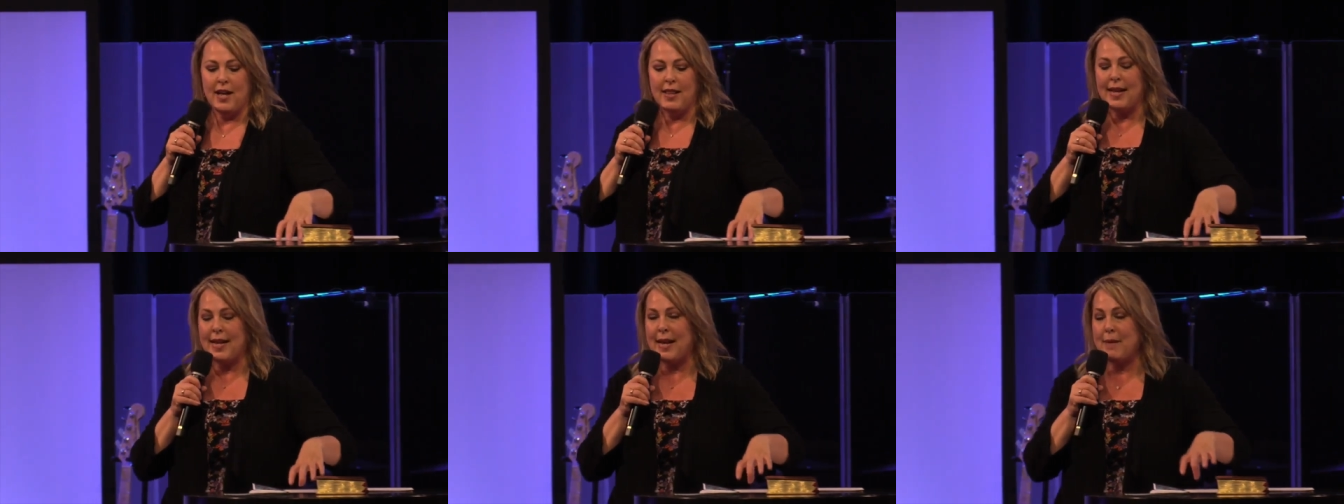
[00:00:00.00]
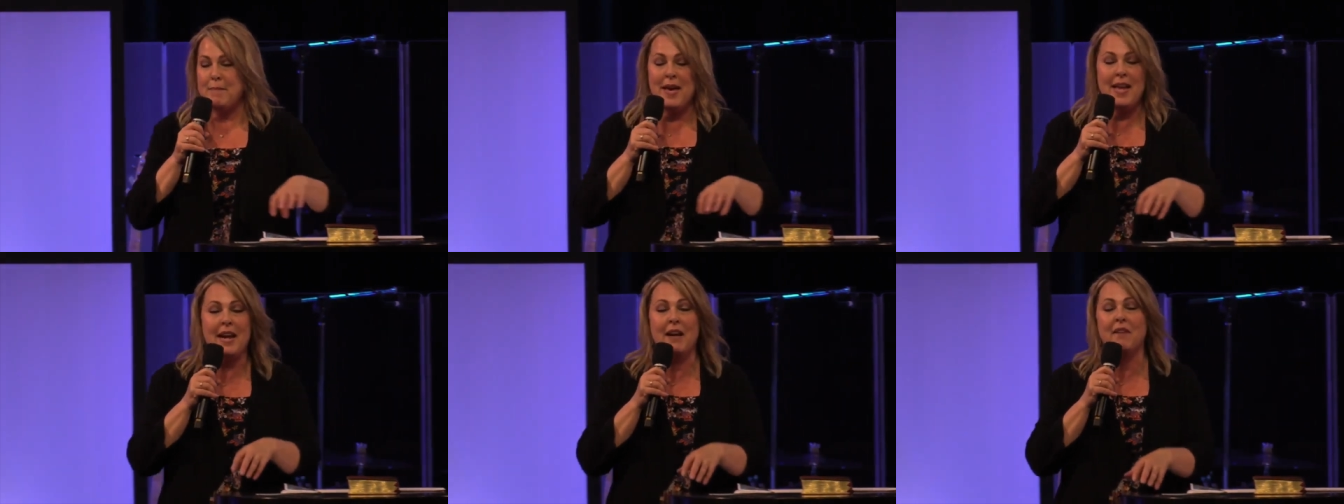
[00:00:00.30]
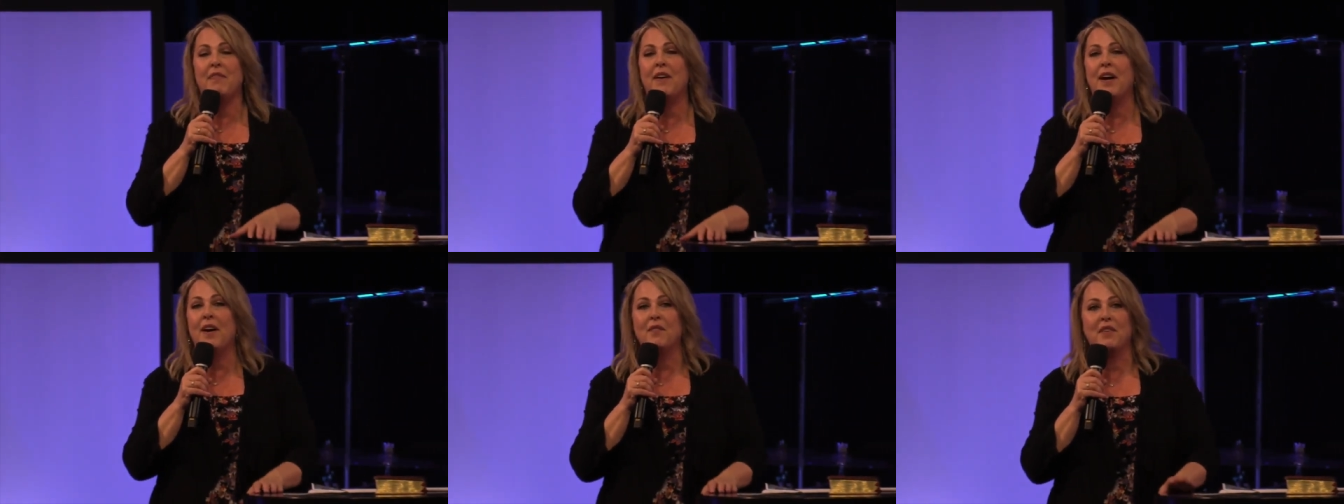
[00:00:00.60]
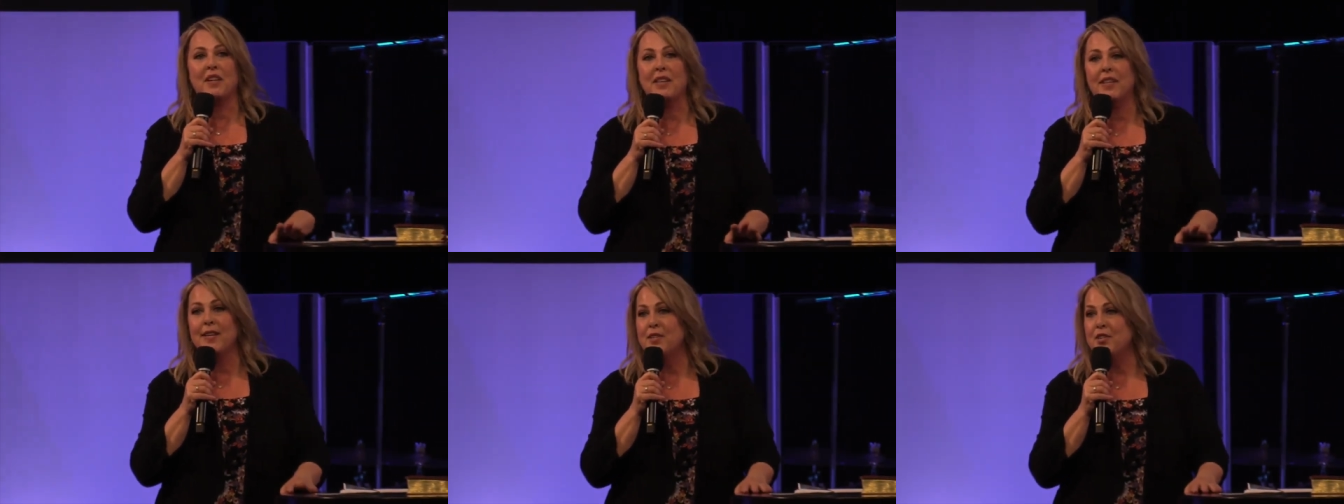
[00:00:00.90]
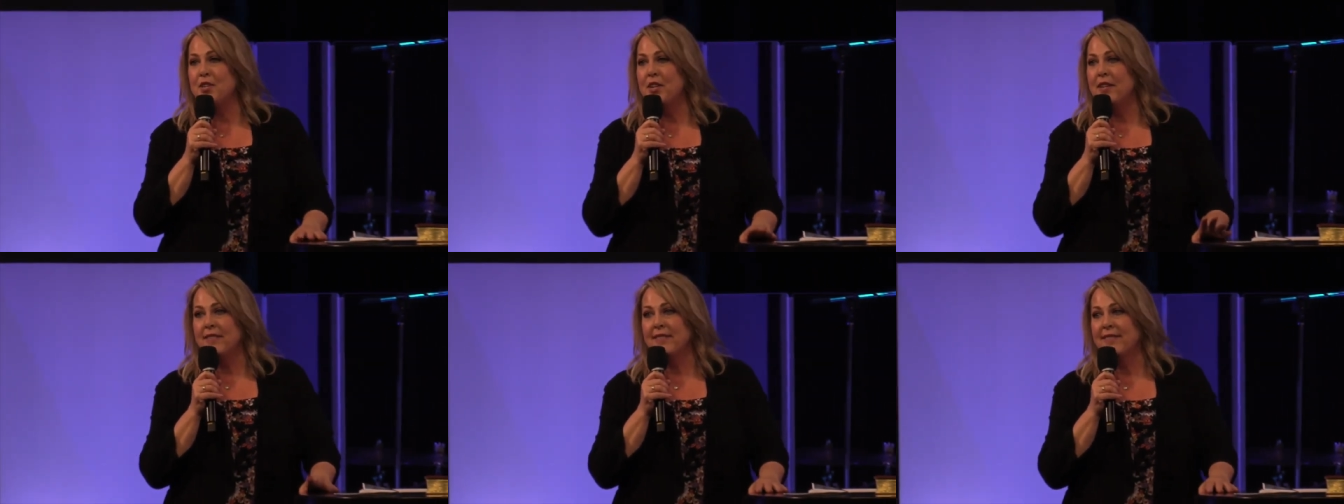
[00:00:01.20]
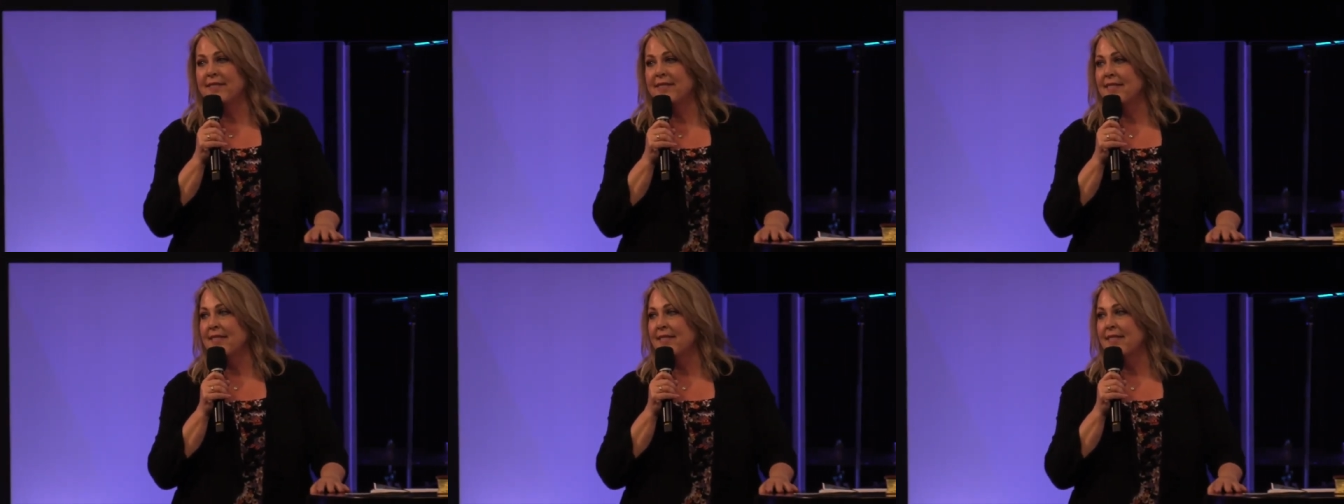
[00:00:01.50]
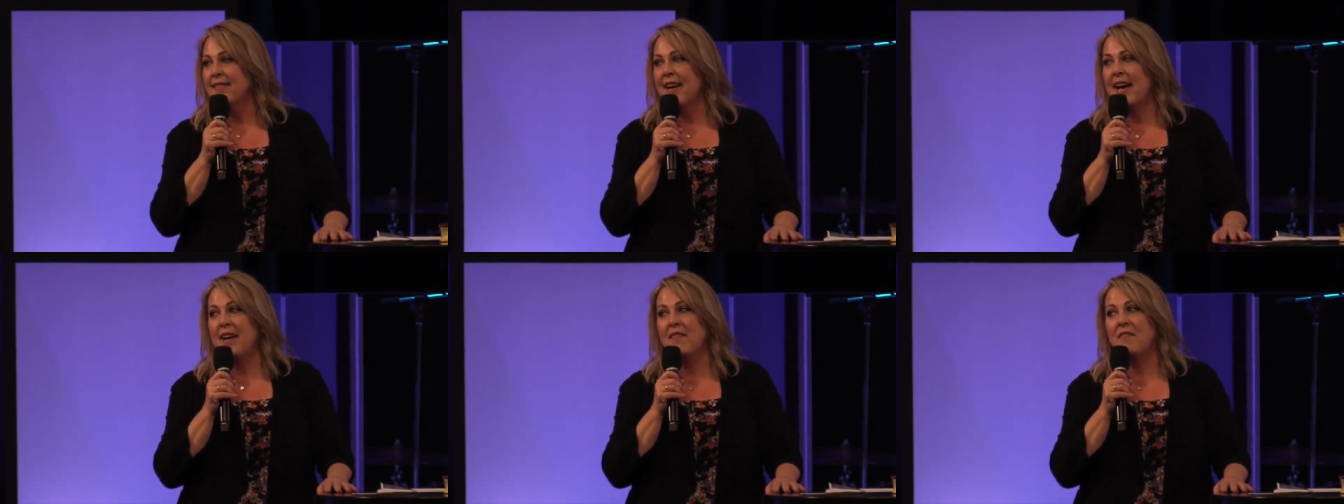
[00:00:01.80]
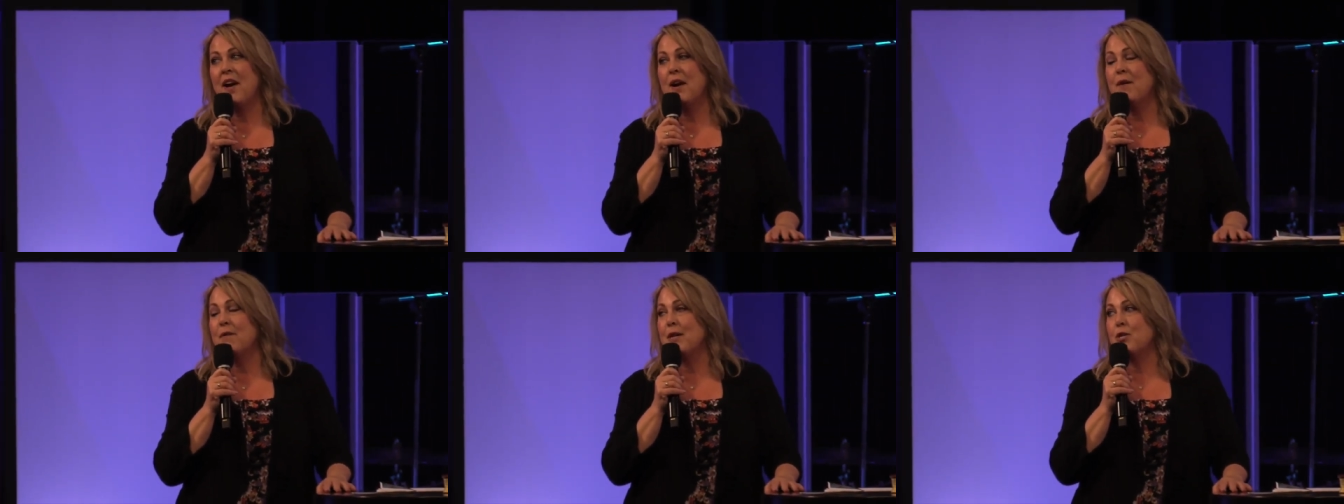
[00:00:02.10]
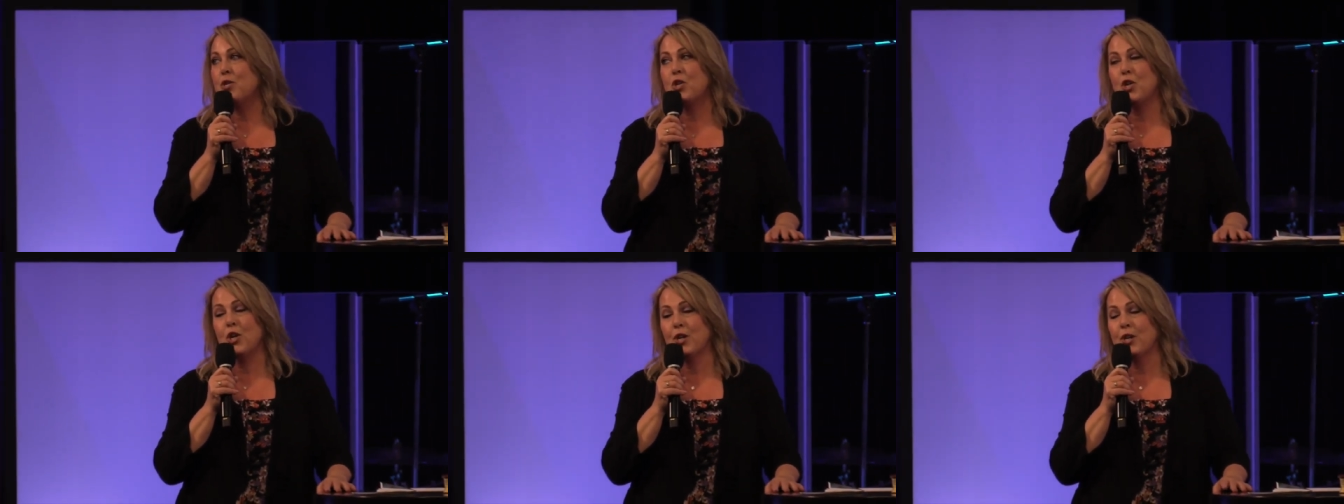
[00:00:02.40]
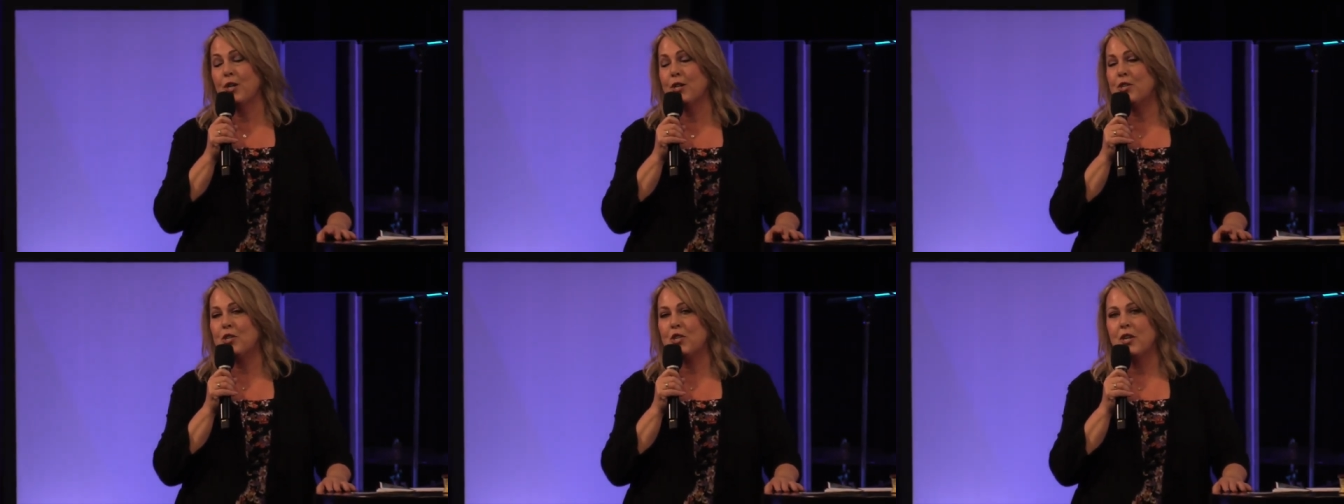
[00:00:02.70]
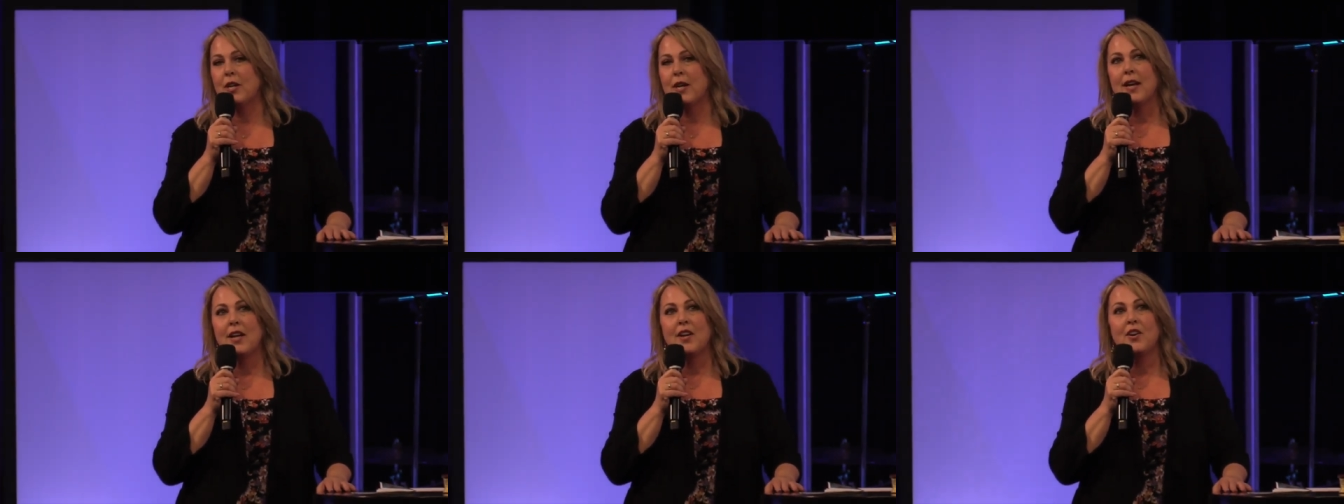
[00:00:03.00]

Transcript: like a man, I found religion, I found a church.